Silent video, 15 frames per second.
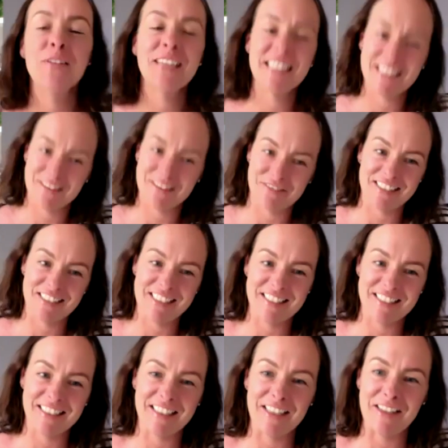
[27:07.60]
we can definitely
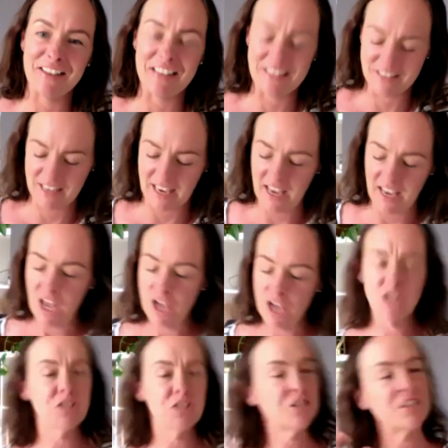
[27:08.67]
still hear you. That's okay.
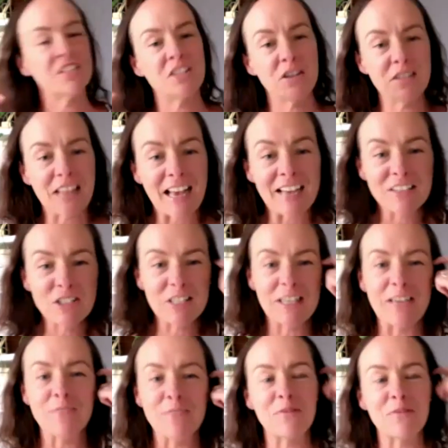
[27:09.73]
No, so
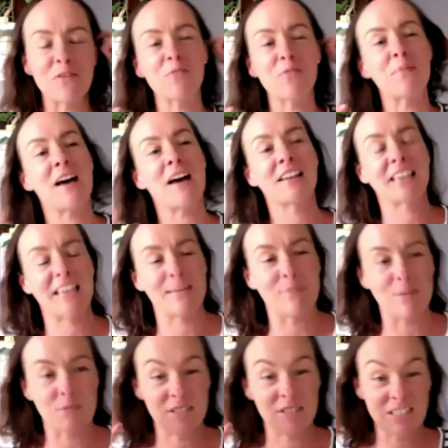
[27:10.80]
actually, before Mark came
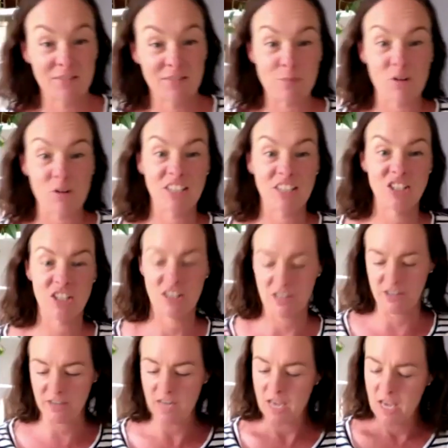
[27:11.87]
in with his lovely bright shirt
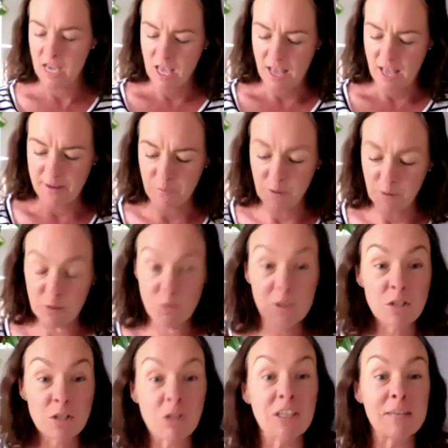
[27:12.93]
on, we were
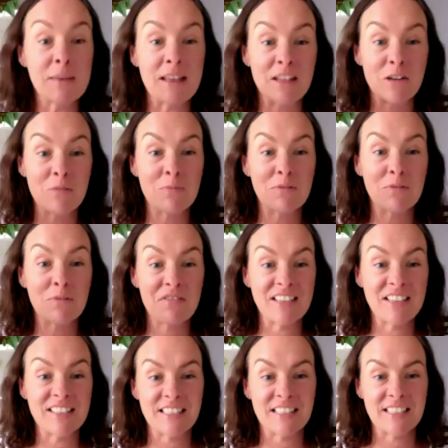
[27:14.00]
talking about the number of
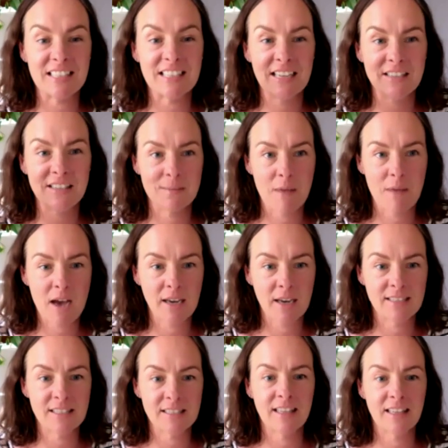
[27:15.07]
things that you take to the
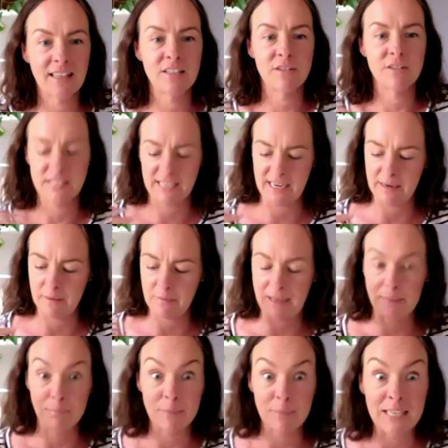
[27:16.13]
markets, and like you were saying,
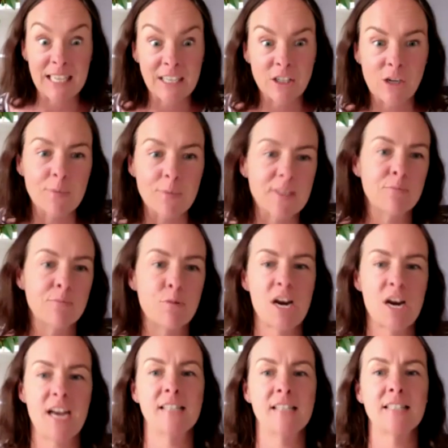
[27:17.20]
like big numbers of
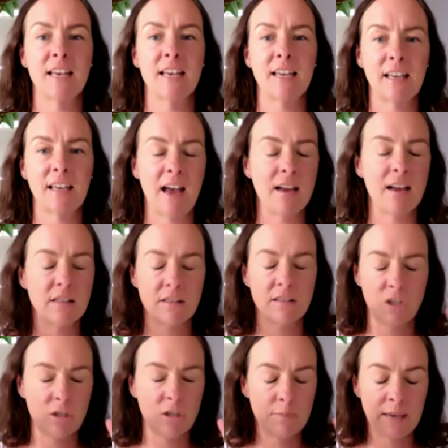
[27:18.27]
breads. Like
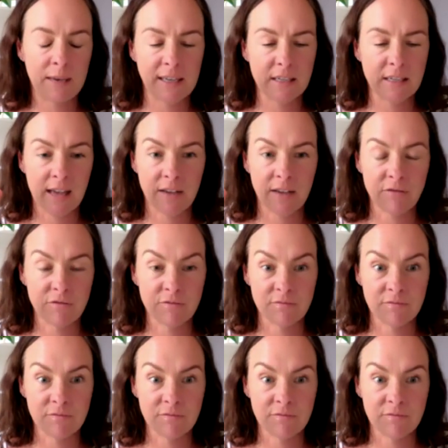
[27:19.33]
you bake like